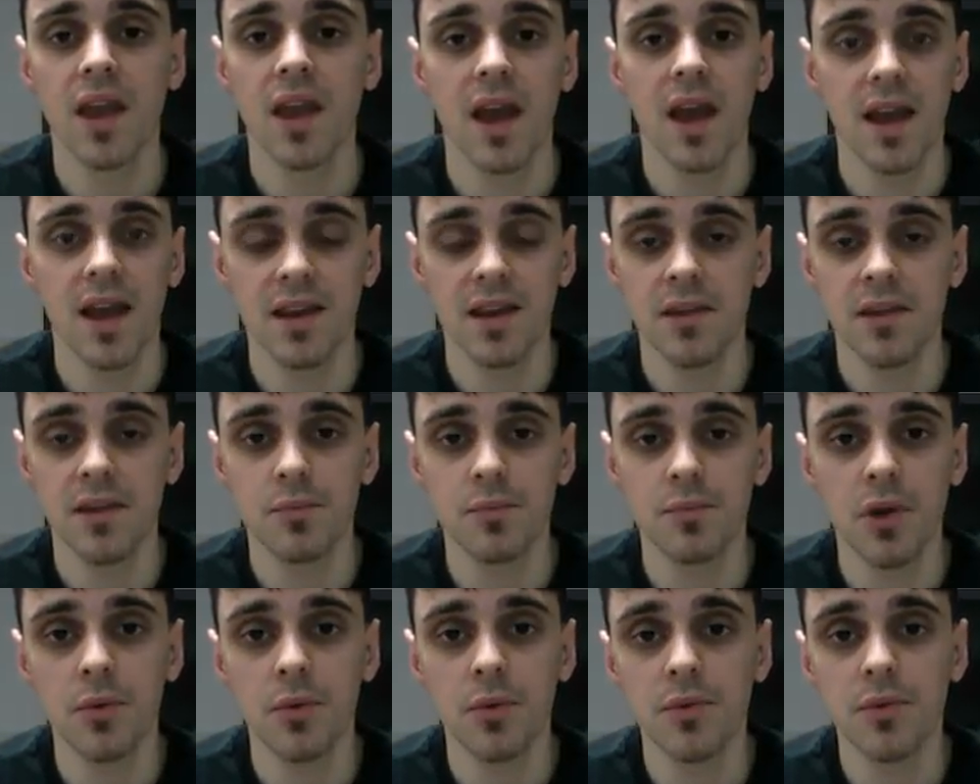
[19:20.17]
and then
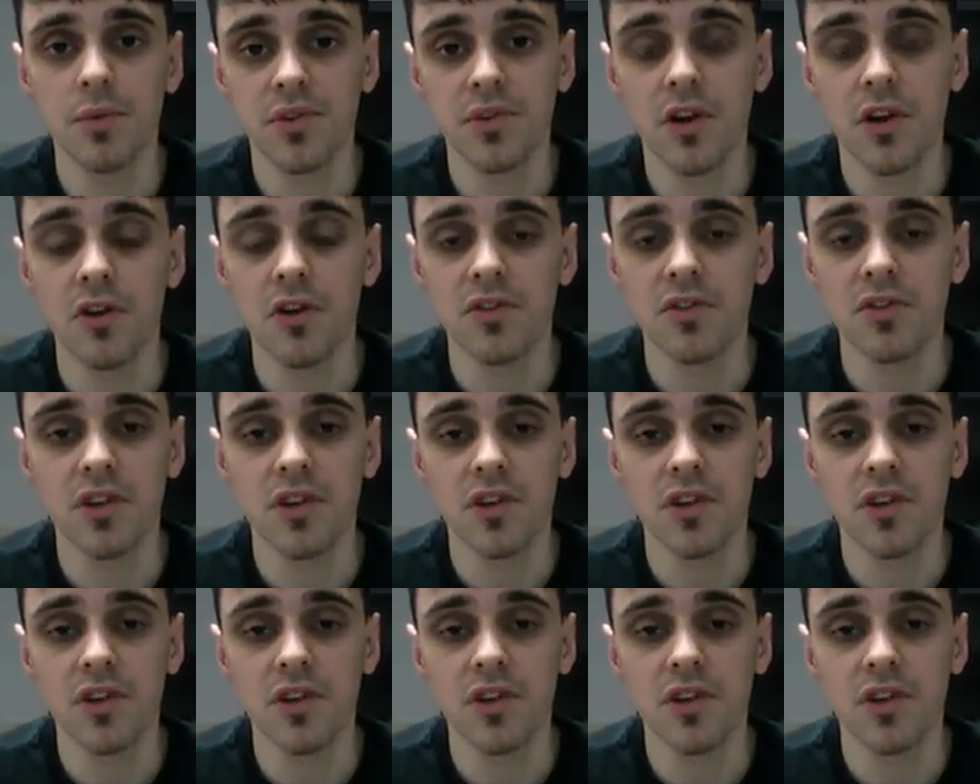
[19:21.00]
problem solved.